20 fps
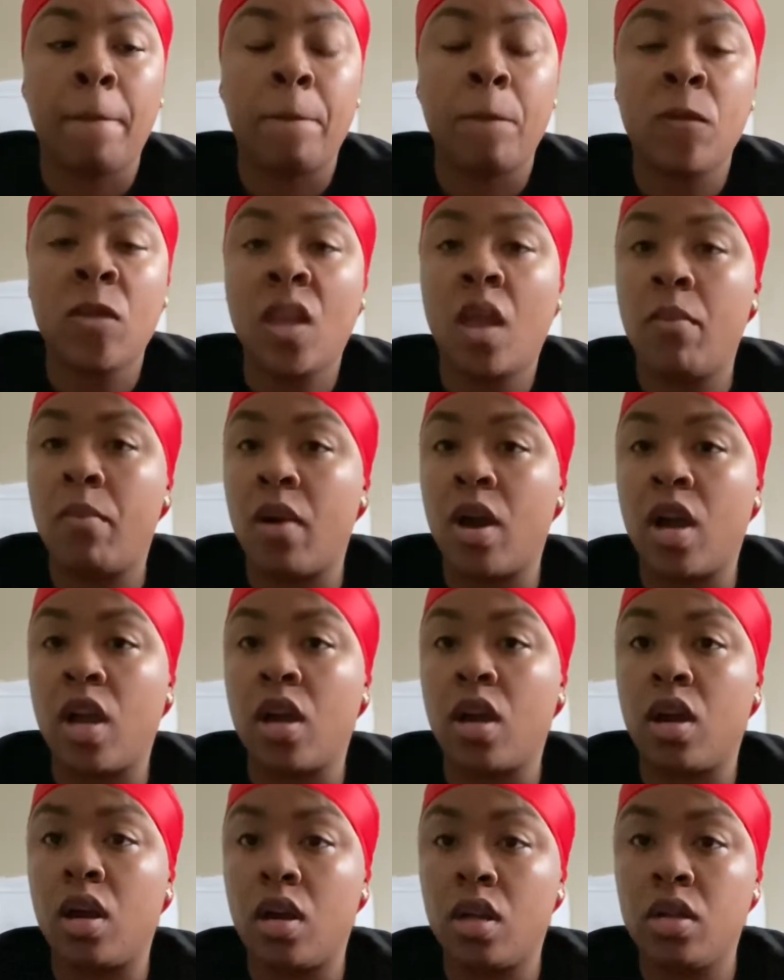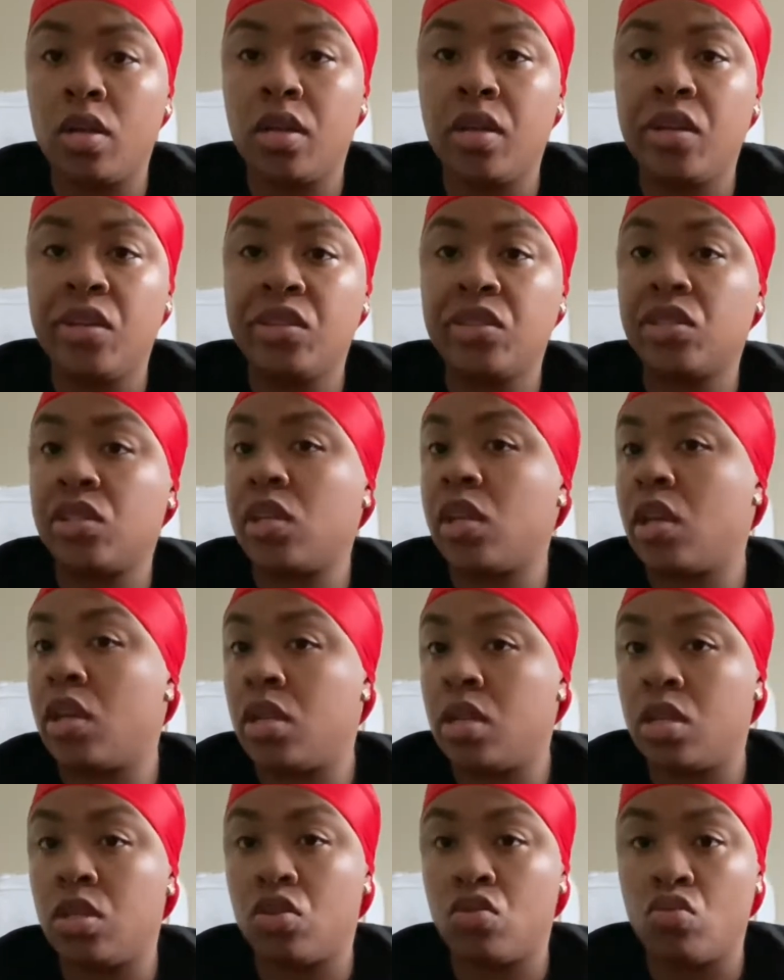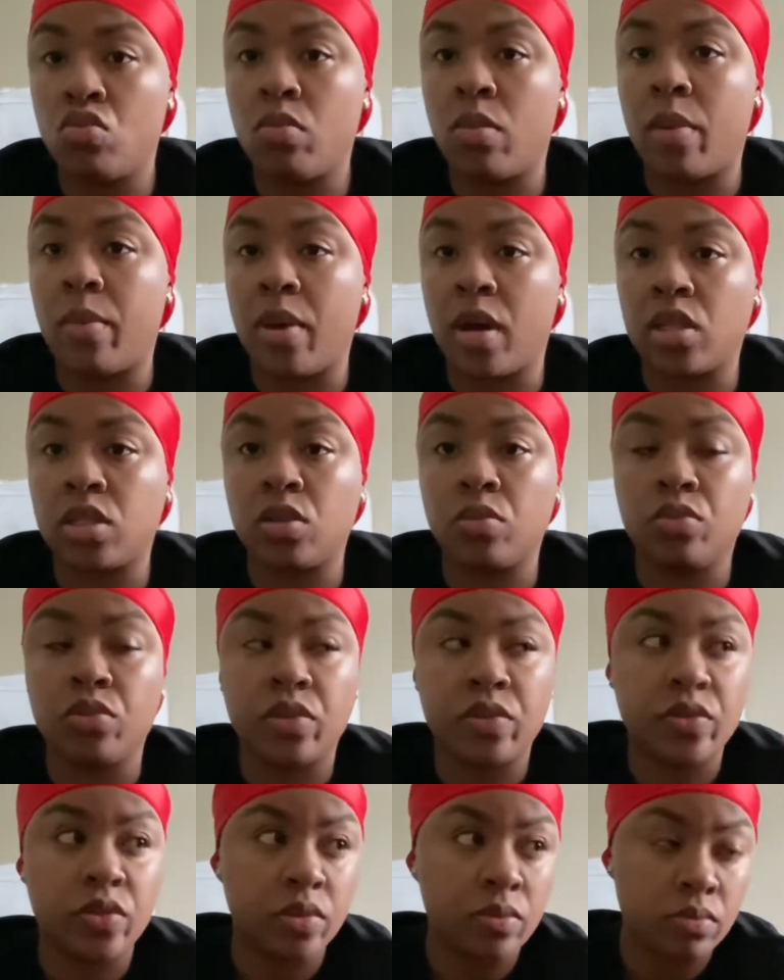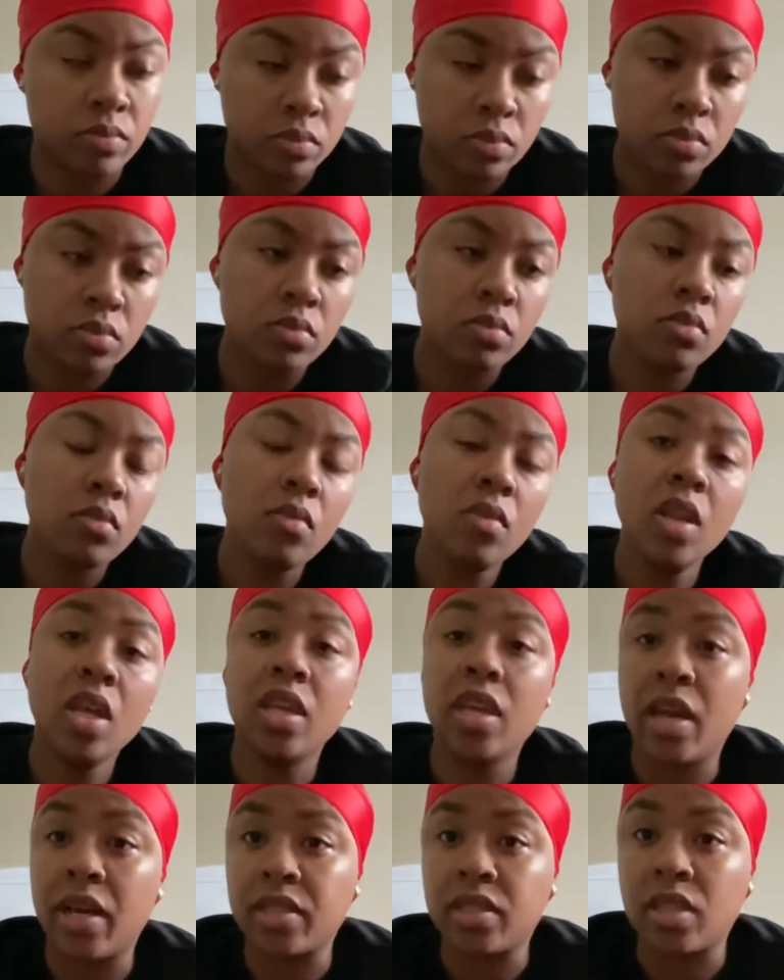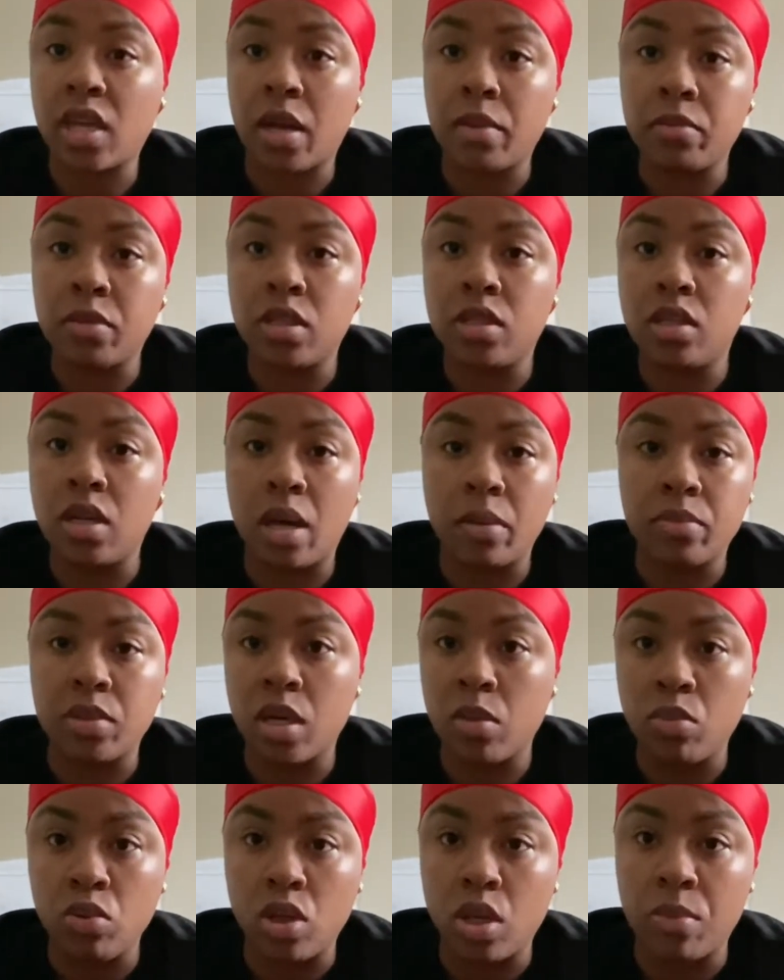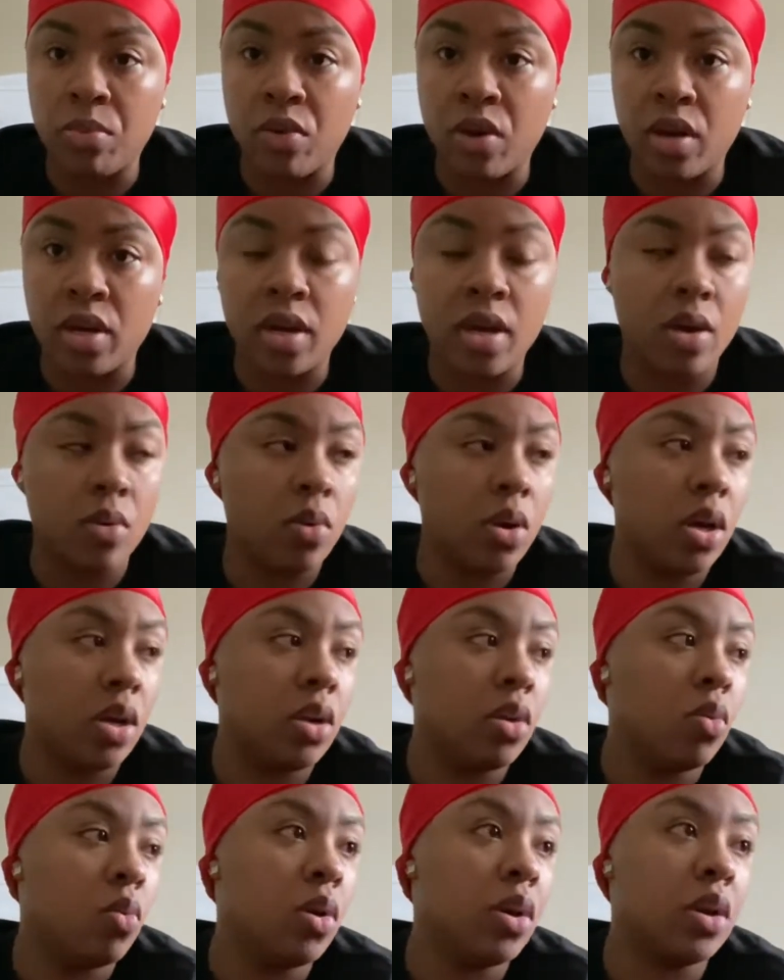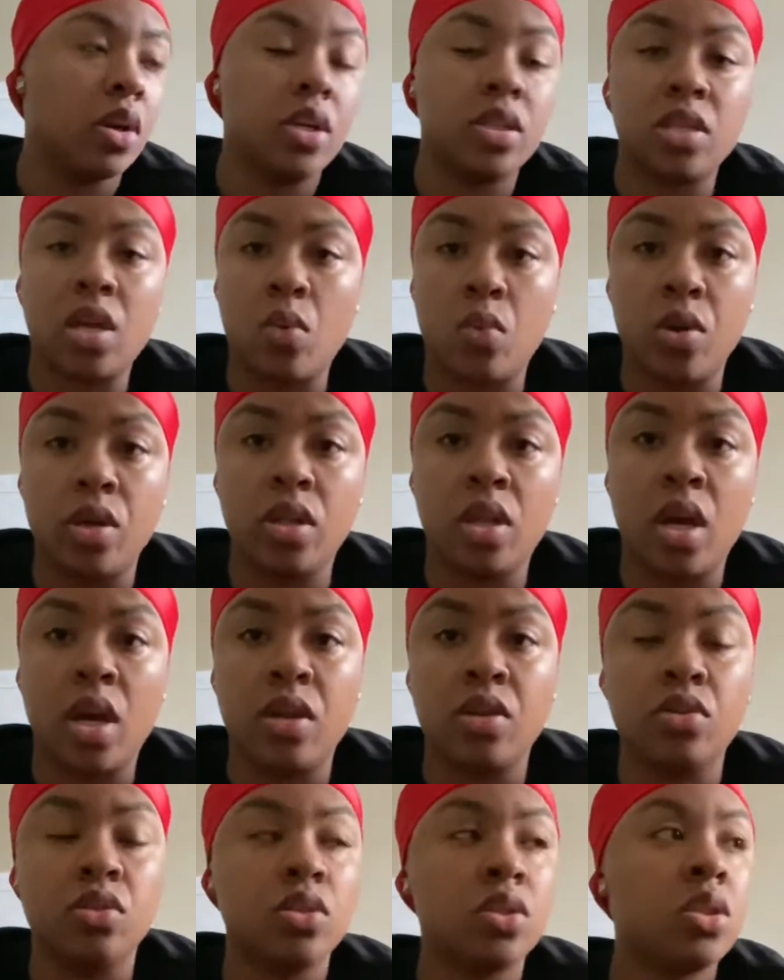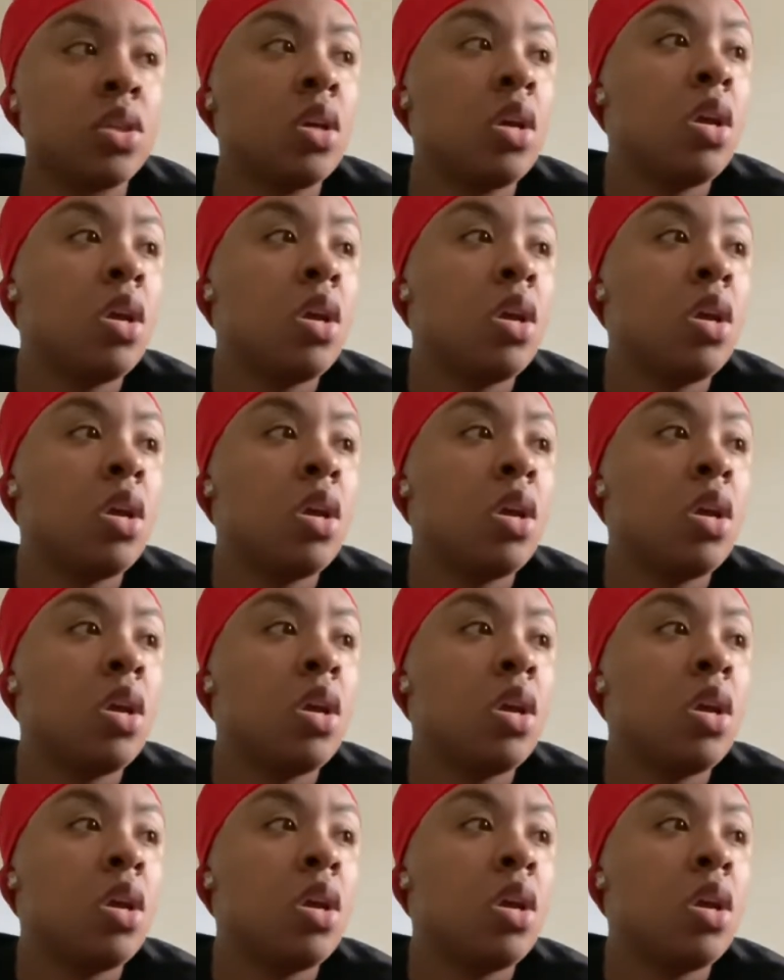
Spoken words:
my undies and through my boxer briefs. Yes, I'm doubled up right now with underwear because I wear liners.